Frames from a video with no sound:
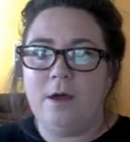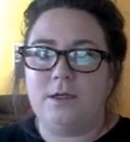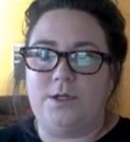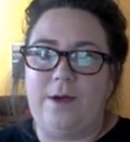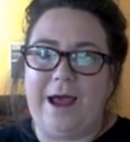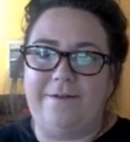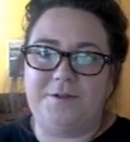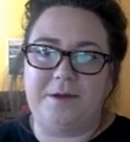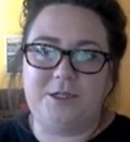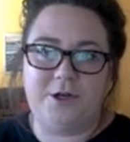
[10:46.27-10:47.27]
So you have to
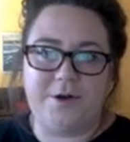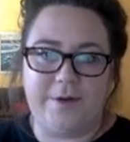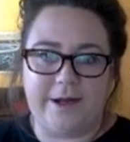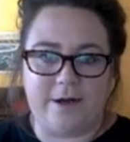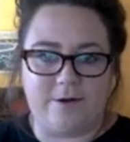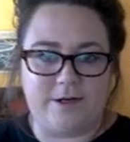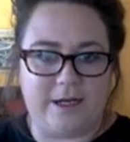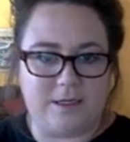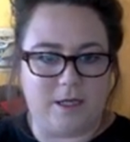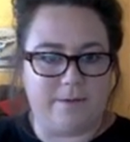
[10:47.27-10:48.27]
make sure you're doing it under
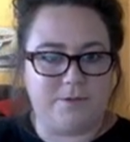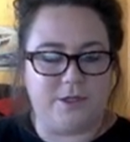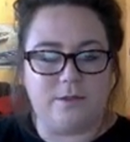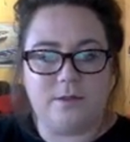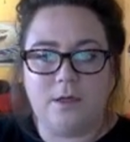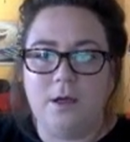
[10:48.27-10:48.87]
text options.